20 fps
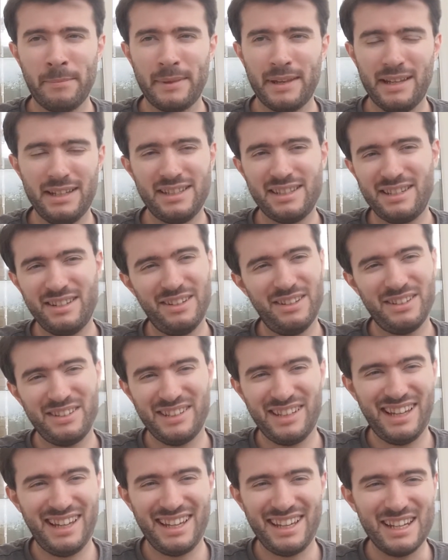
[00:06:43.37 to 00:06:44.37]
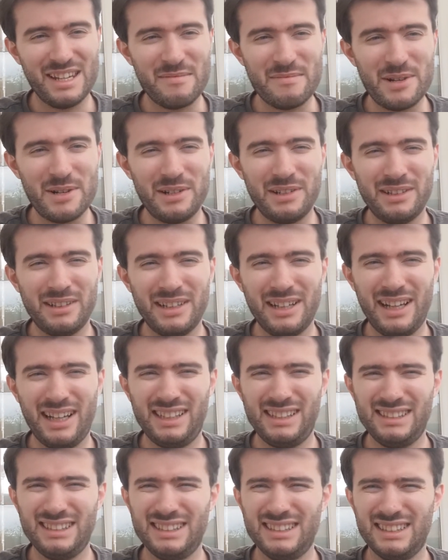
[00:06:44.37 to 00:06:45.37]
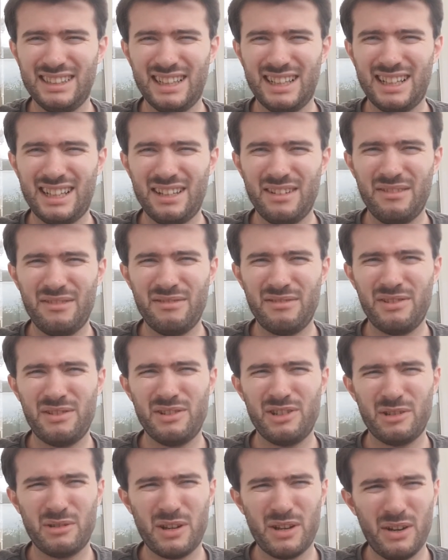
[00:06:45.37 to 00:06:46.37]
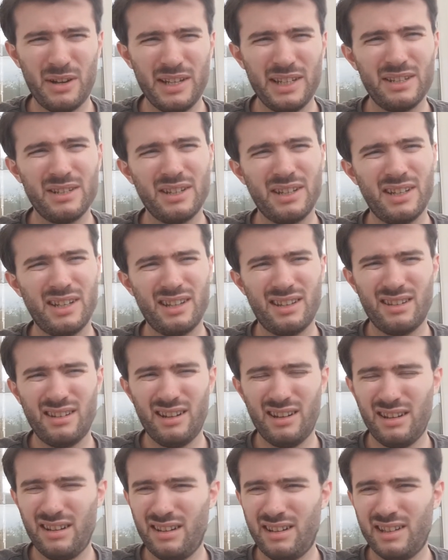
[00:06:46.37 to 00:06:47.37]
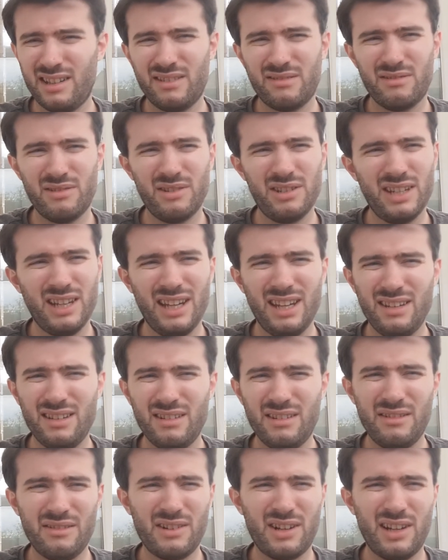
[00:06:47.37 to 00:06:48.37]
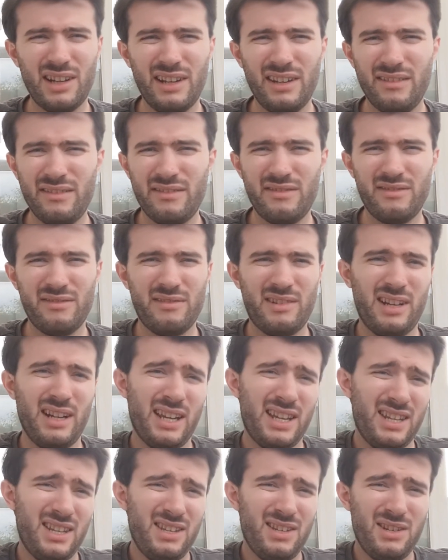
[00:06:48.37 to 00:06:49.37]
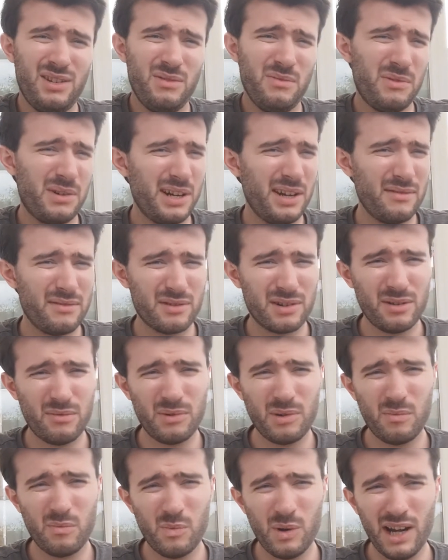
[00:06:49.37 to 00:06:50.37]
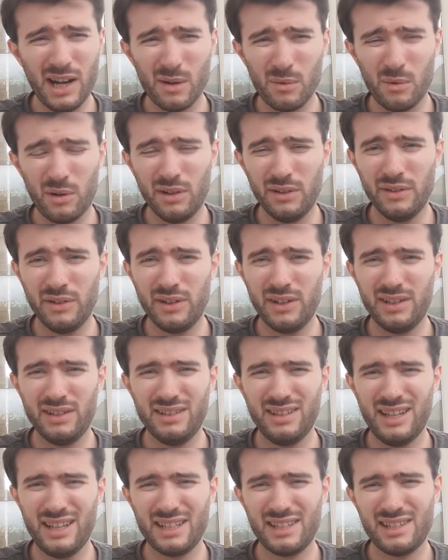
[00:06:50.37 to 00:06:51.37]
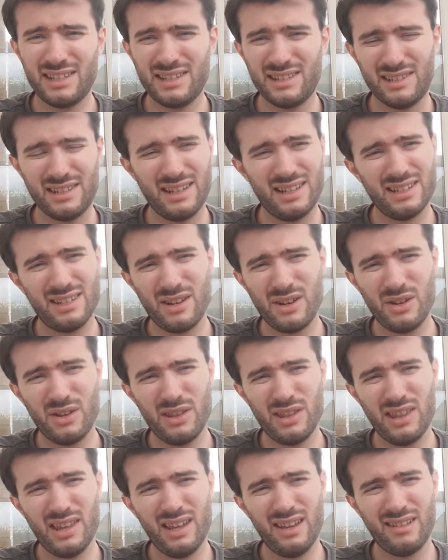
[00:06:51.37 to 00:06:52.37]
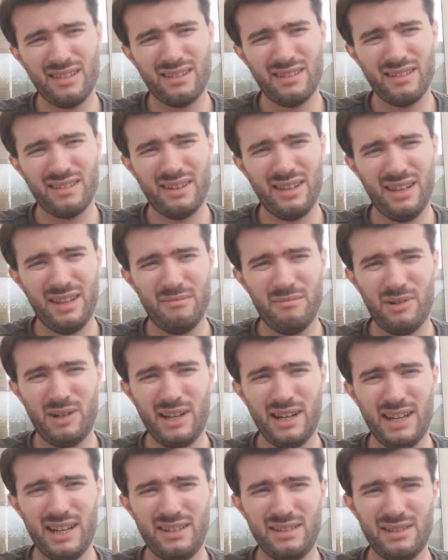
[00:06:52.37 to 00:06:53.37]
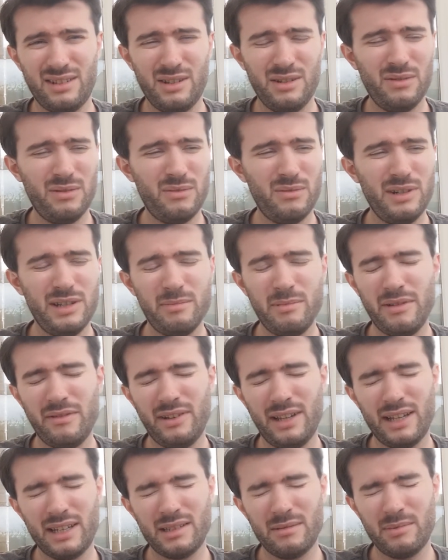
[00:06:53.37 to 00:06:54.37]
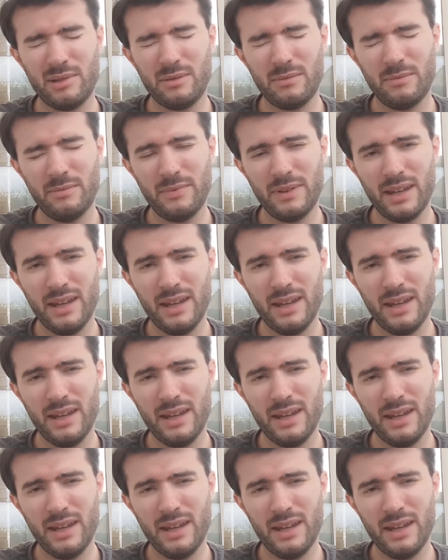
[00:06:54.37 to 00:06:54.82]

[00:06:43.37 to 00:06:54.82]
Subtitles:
it's not that anymore. And I've just got into a nice routine of kind of, I can do whatever I want when I want. And that's a good thing right now. So always be flexible.